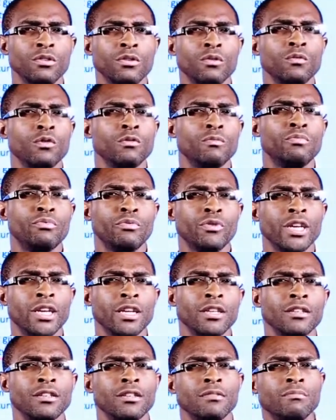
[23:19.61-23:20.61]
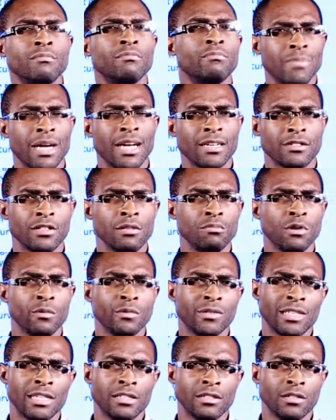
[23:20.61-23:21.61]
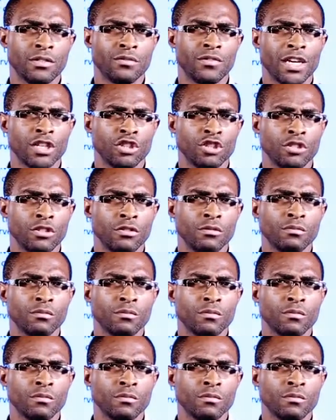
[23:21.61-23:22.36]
will bring maximum satisfaction.